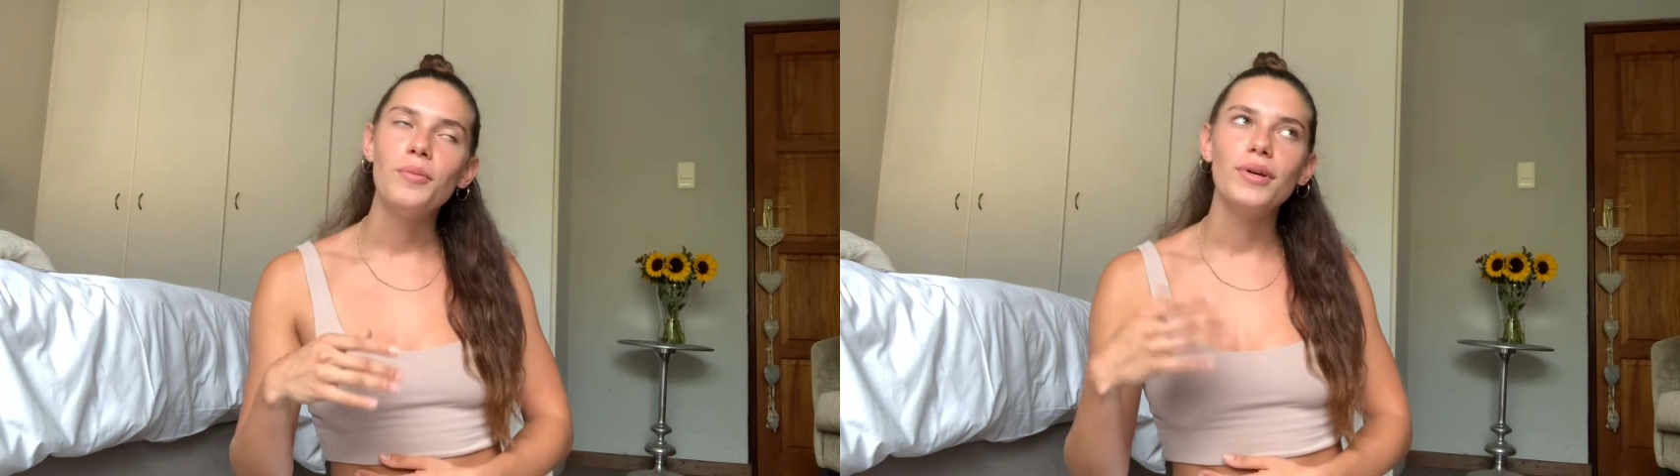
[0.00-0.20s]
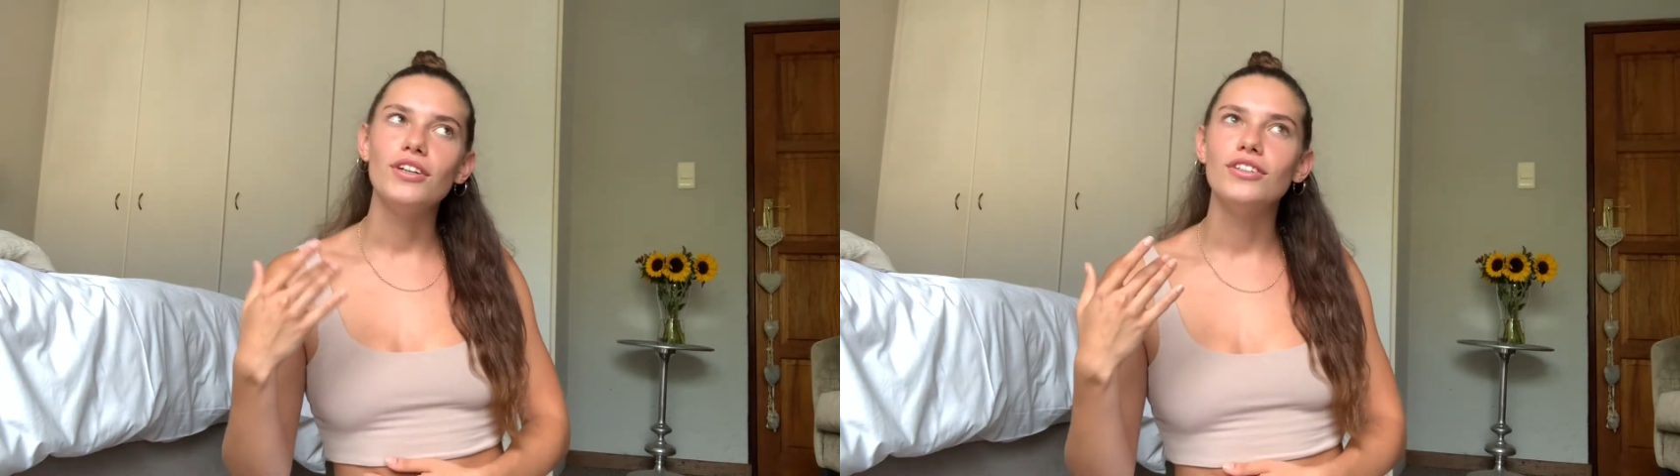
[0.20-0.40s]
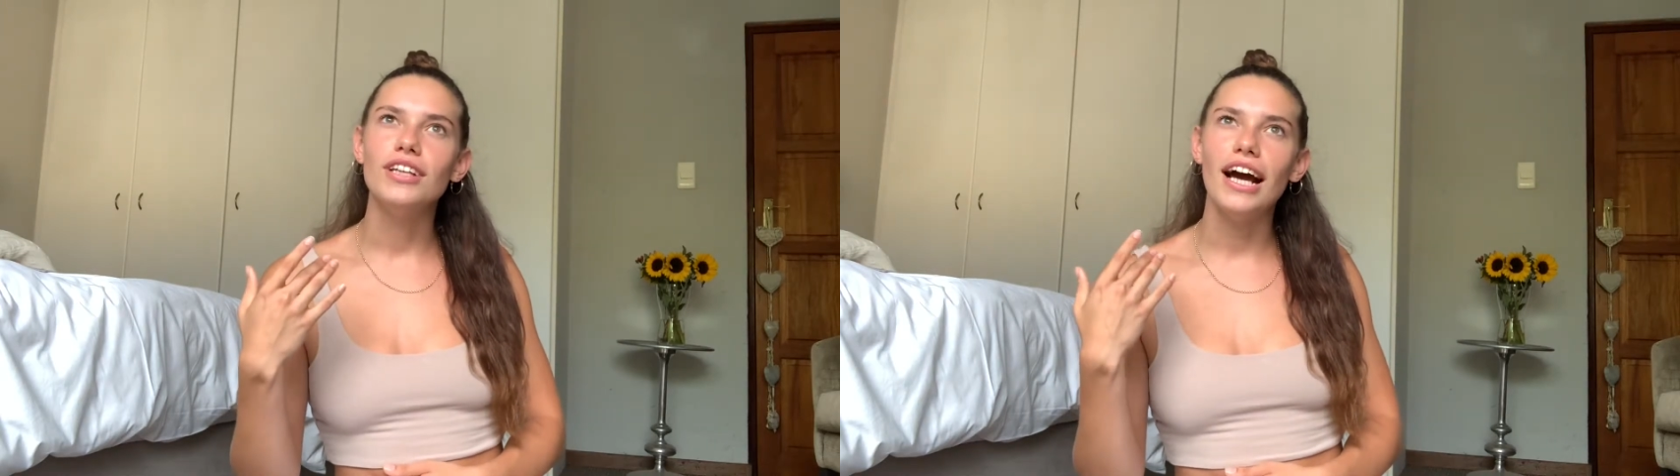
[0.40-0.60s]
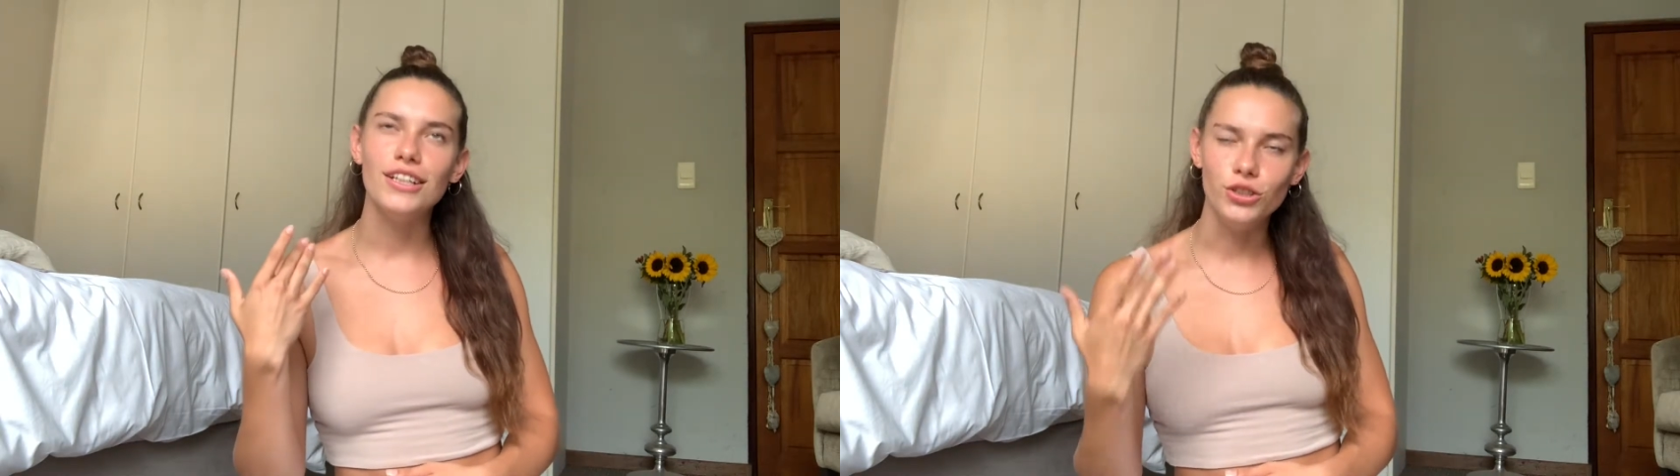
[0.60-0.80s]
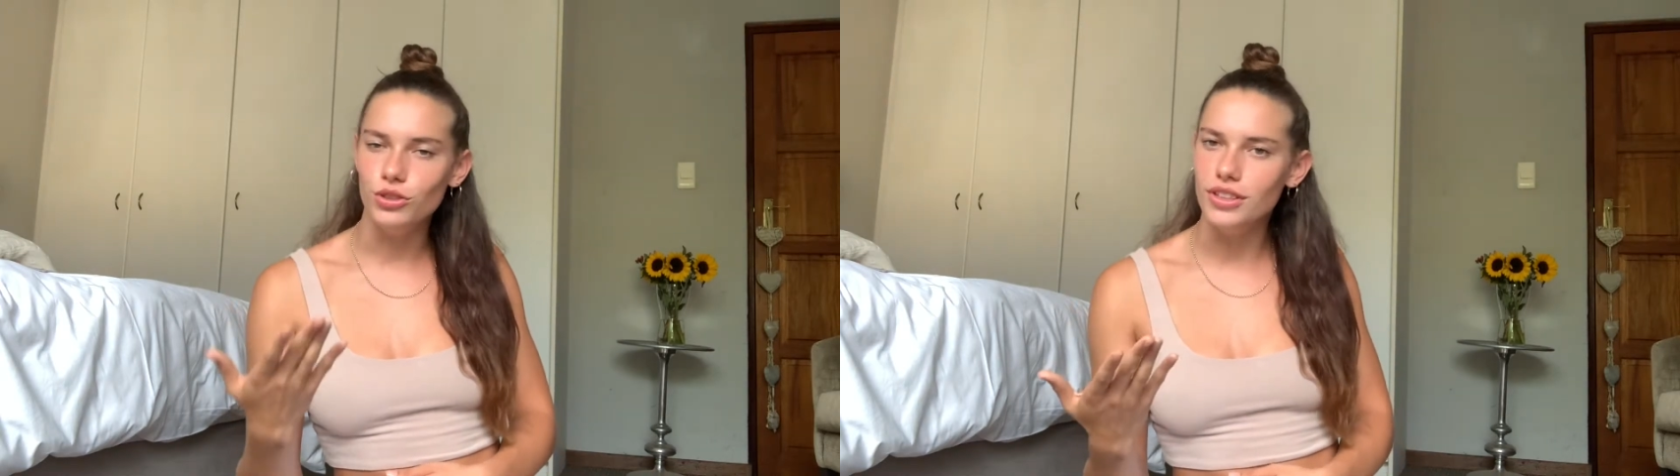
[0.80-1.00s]
because I
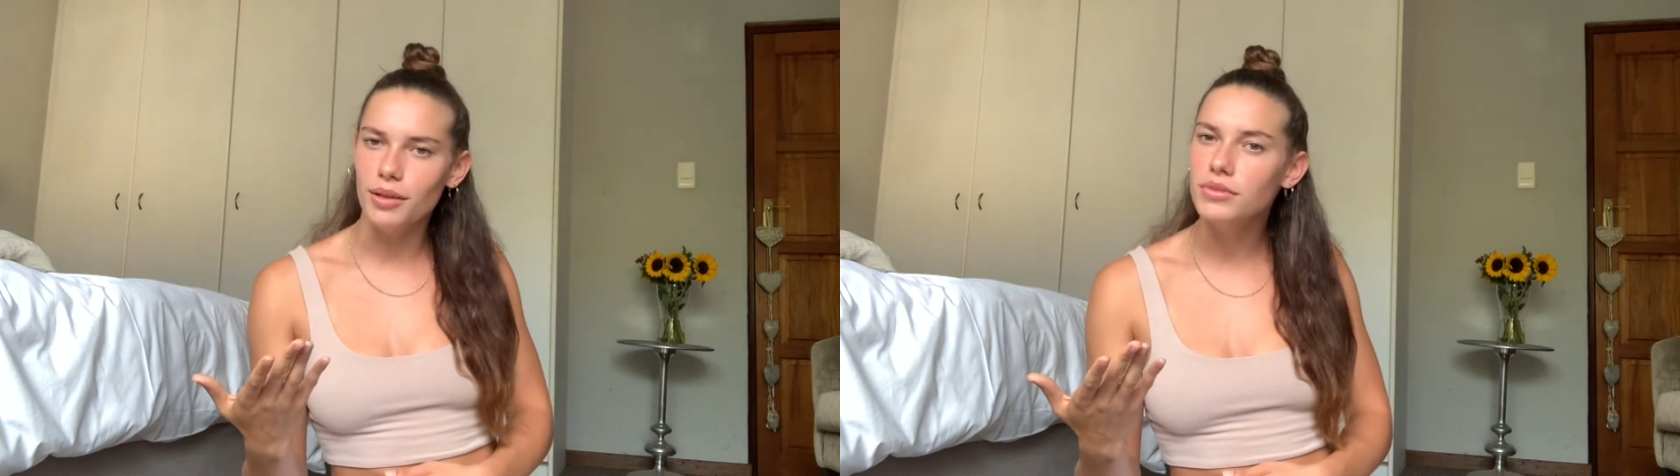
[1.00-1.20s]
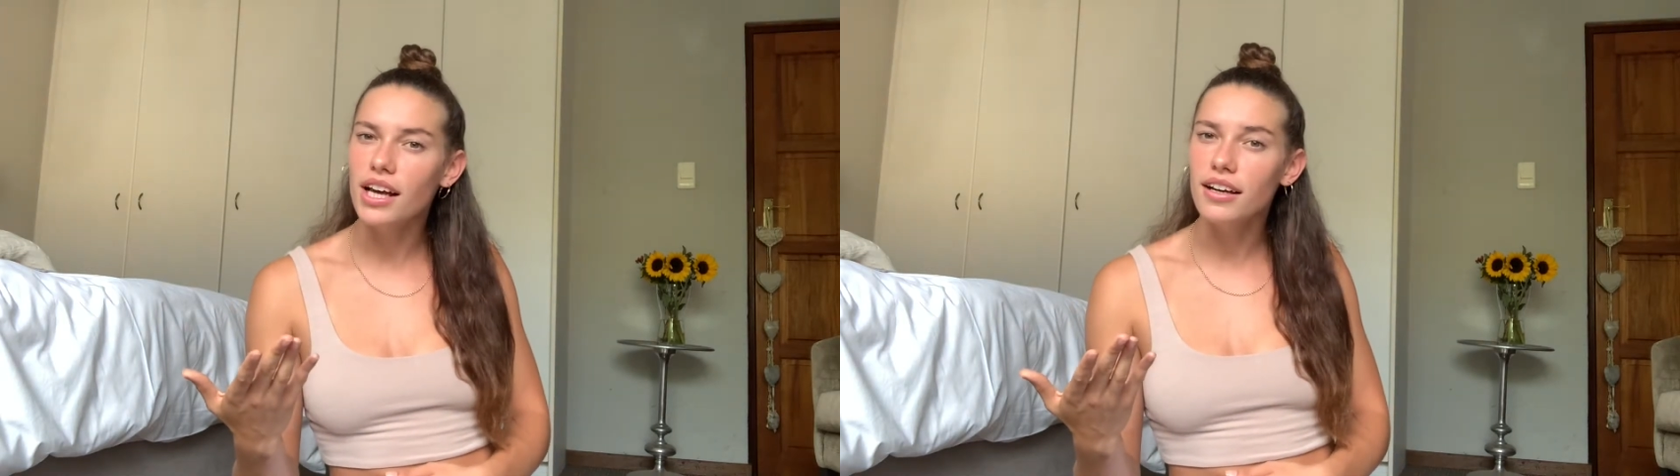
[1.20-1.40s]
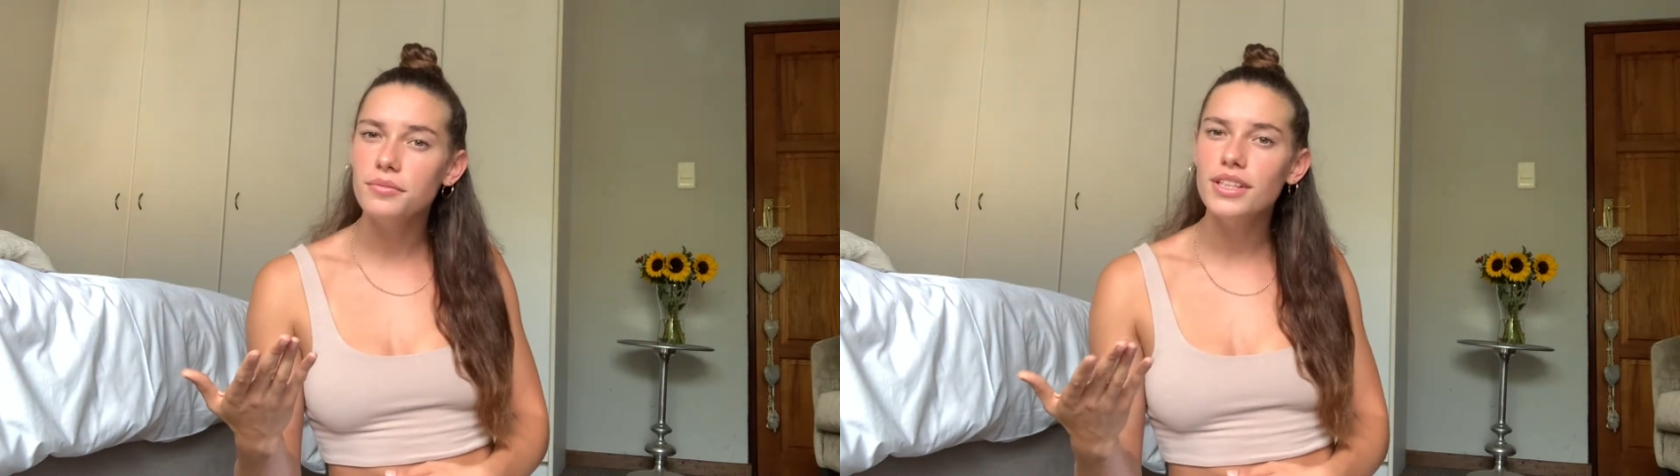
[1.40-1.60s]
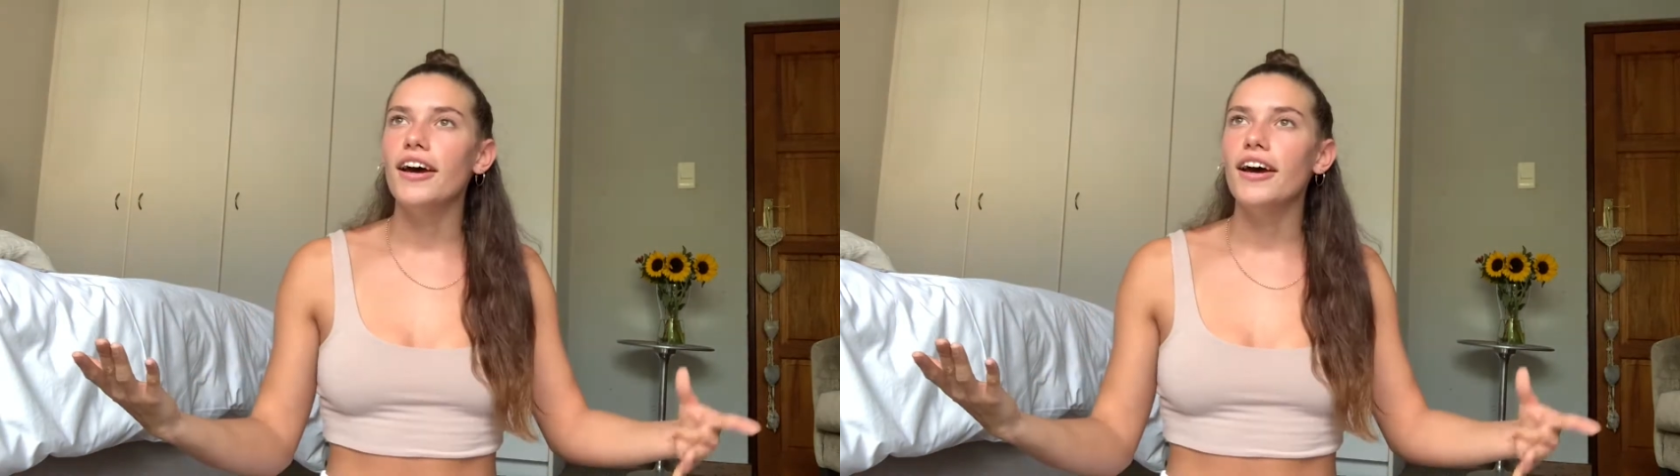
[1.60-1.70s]
do sometimes,